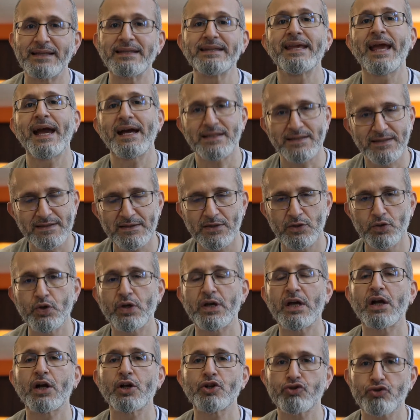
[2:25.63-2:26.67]
Yes, you
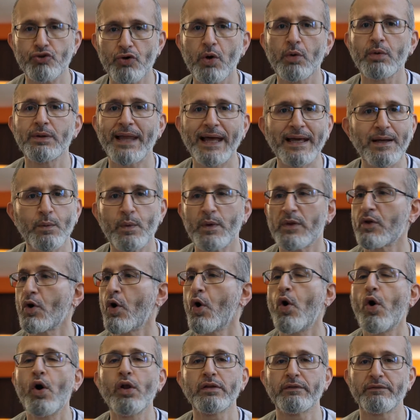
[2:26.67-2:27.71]
can control light with
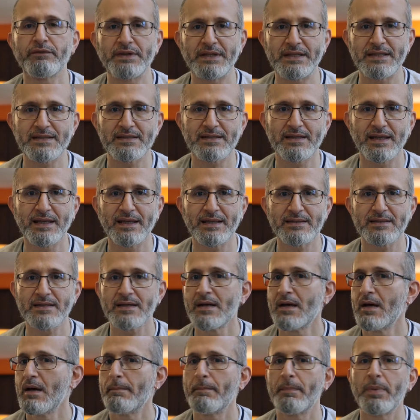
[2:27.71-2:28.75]
all of these things,
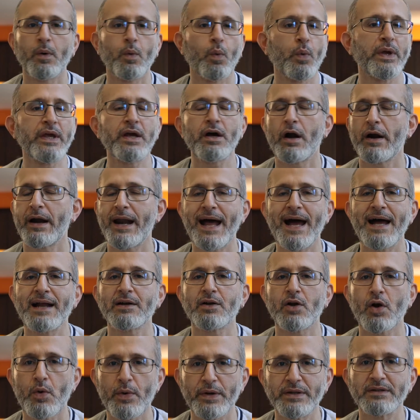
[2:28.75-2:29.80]
but we are
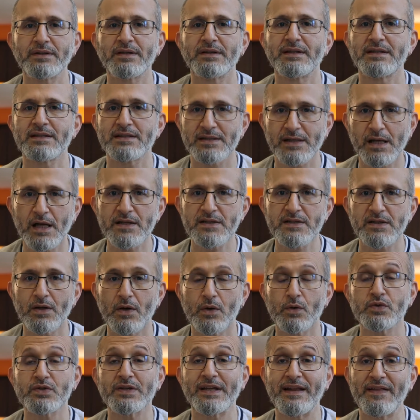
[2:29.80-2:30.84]
not going to discuss
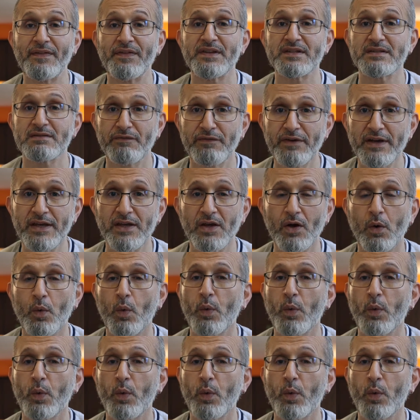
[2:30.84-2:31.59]
those in this video.